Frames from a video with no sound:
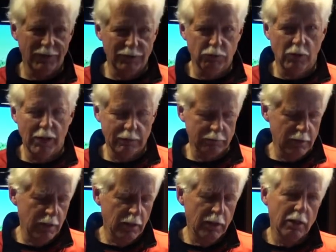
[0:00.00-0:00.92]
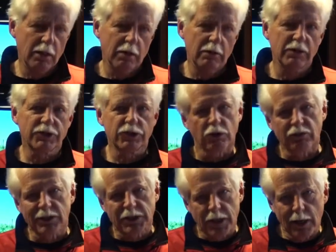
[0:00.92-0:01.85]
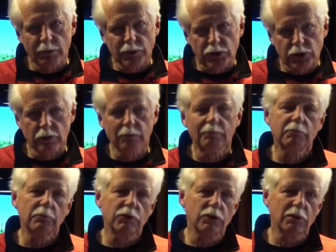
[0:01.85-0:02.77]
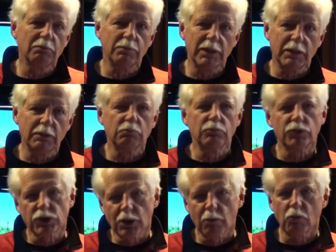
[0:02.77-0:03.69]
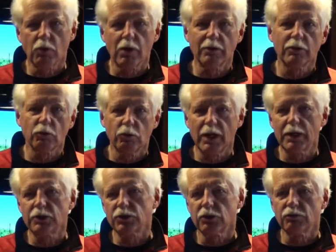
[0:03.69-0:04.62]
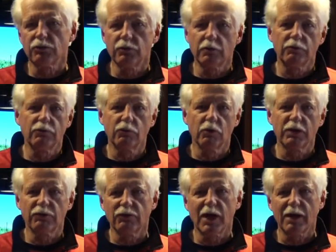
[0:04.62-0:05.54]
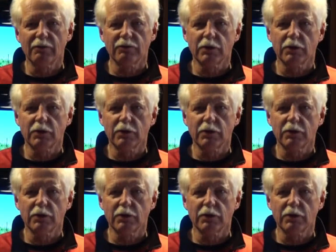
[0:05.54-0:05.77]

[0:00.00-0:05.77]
this wine? The serving temperature should be somewhere in the range of 45